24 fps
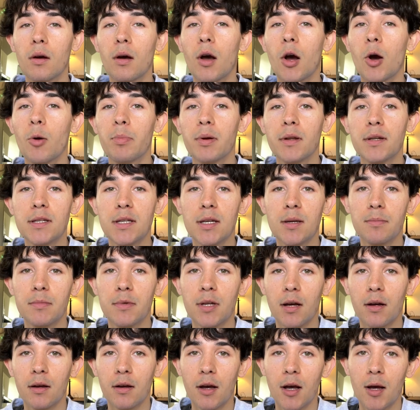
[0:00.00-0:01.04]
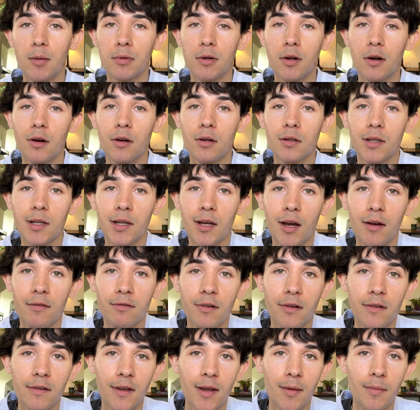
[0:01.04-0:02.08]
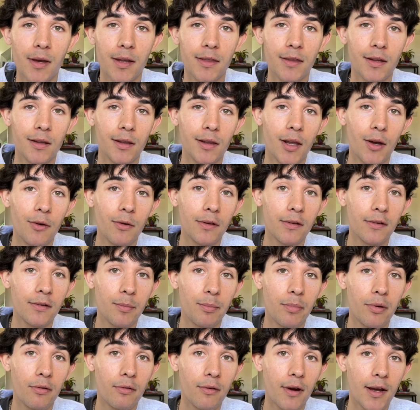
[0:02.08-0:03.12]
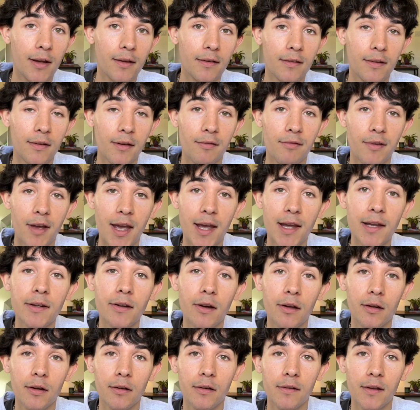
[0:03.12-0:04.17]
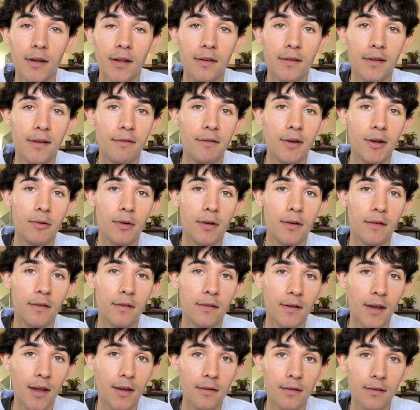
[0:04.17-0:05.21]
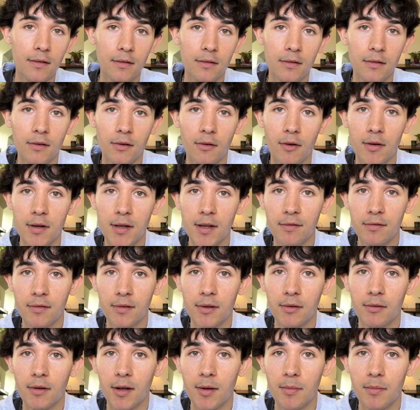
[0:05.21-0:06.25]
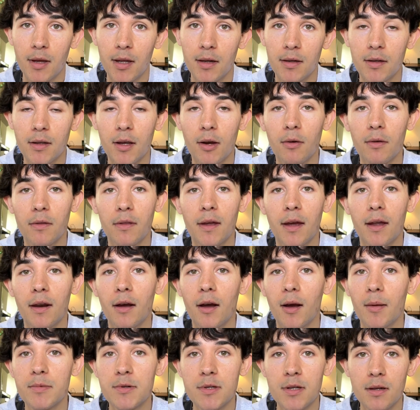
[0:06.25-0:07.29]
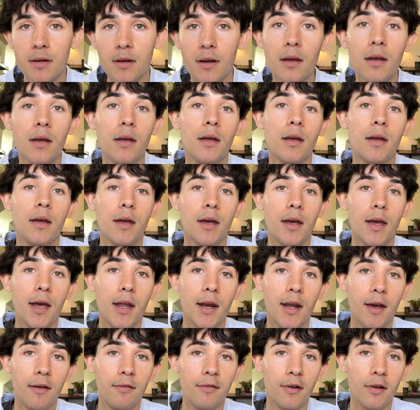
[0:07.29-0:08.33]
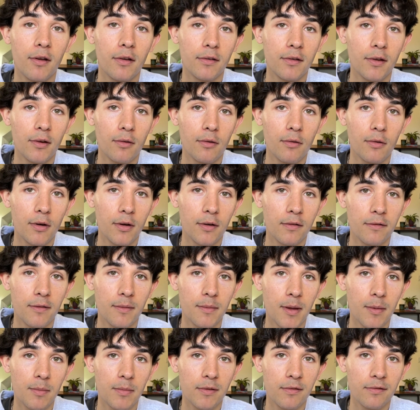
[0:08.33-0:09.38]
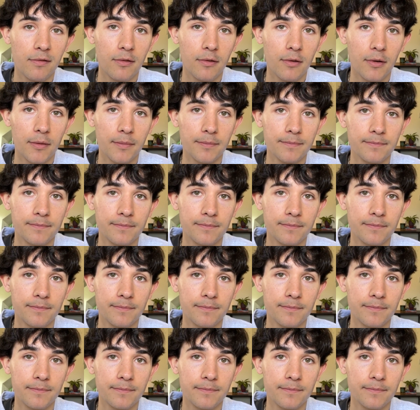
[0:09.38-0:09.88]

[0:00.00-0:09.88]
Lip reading: OpenTip.com currently offers them at the lowest price of $8.71, so I definitely recommend to go with that option, and I've also ordered from them before.